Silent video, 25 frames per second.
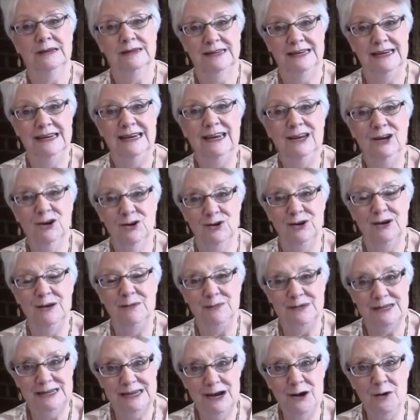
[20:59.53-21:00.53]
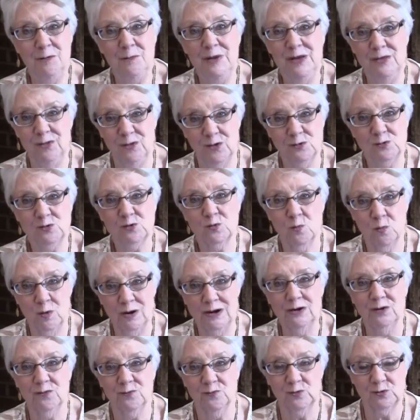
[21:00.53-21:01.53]
to hear him tell me those
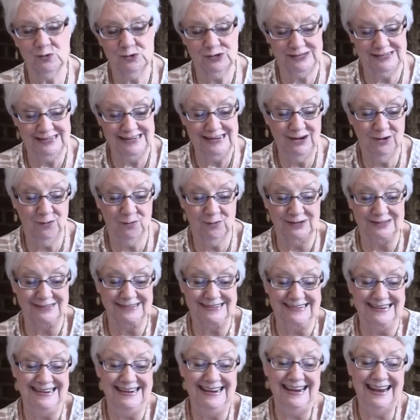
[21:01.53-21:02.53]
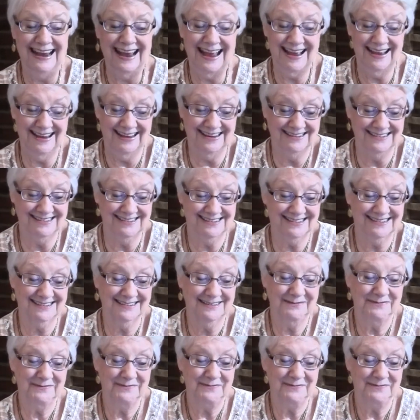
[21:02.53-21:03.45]
wonderful secrets he has.